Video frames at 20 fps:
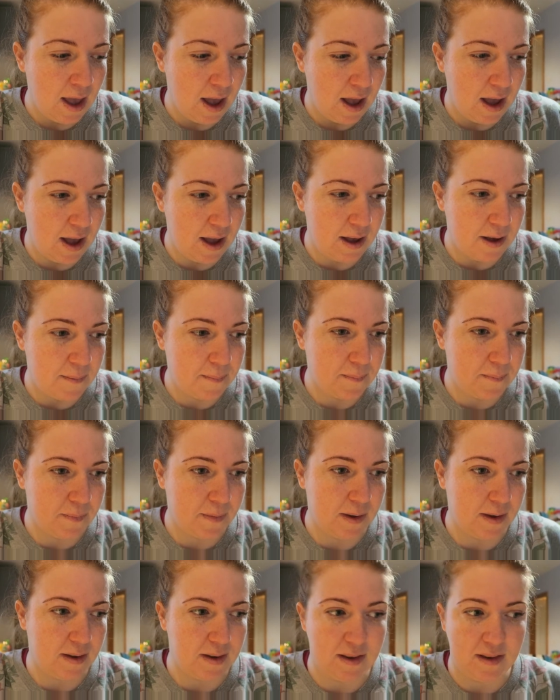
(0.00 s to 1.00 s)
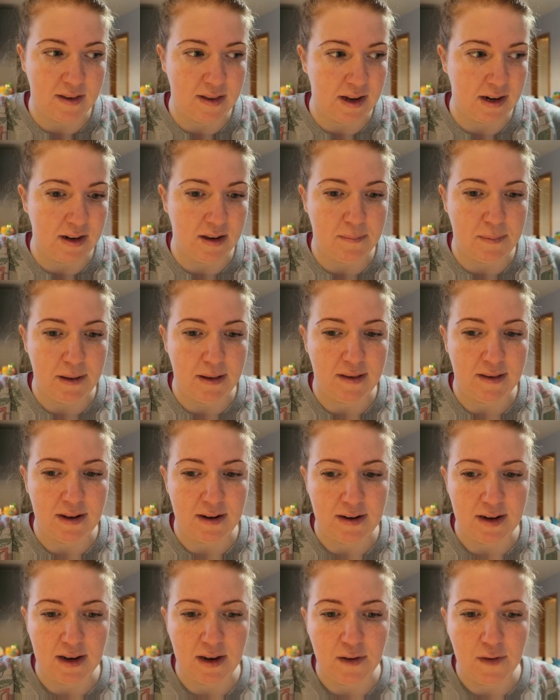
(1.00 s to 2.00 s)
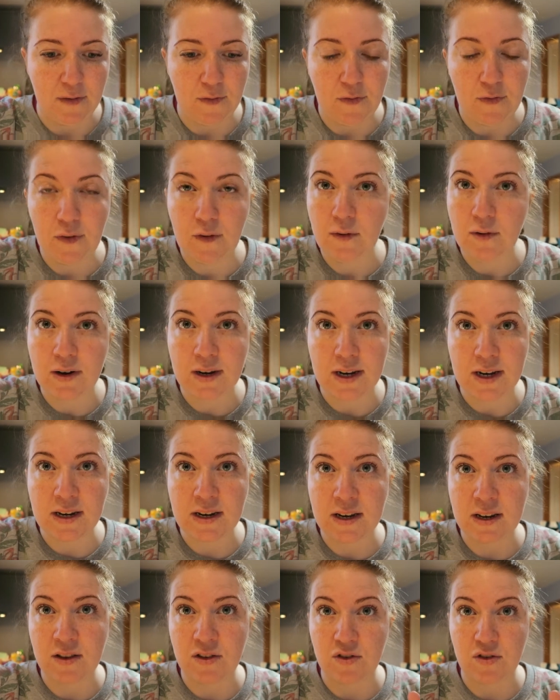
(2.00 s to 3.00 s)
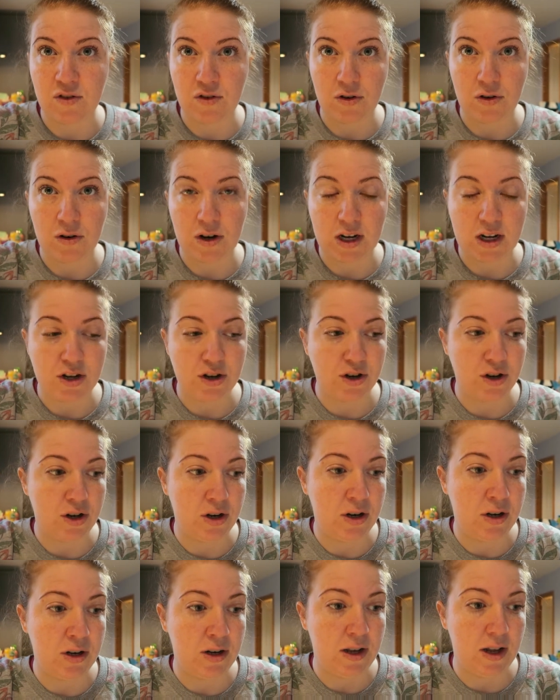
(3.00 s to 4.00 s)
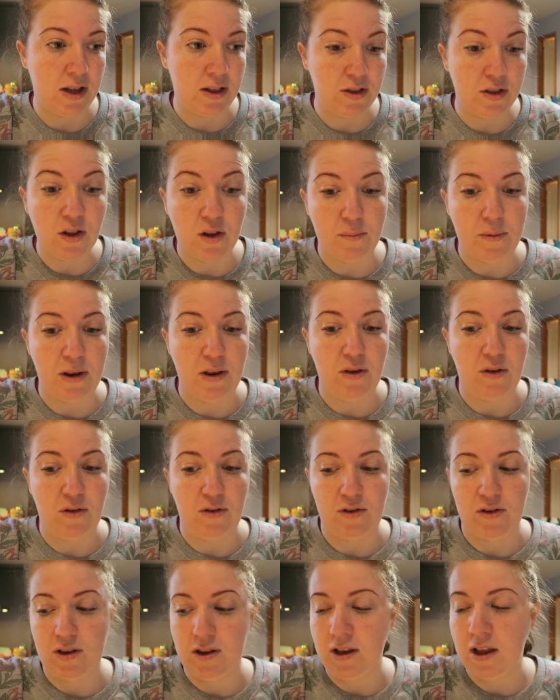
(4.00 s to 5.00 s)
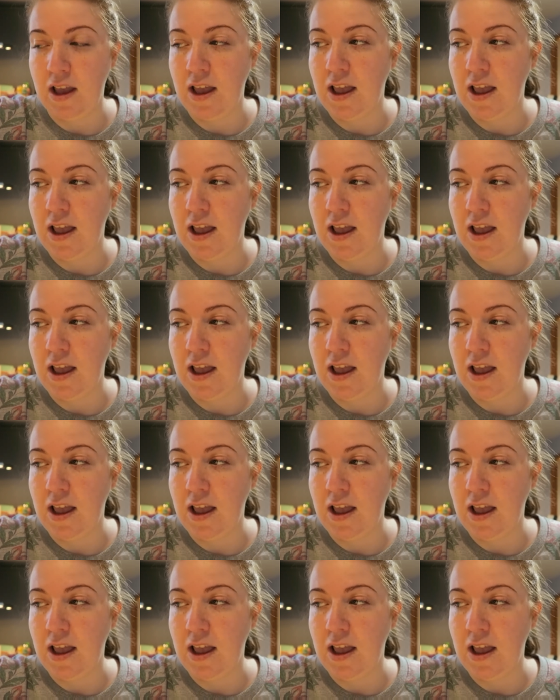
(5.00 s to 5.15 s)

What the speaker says: Since that, it's been sitting folded in storage, not been used.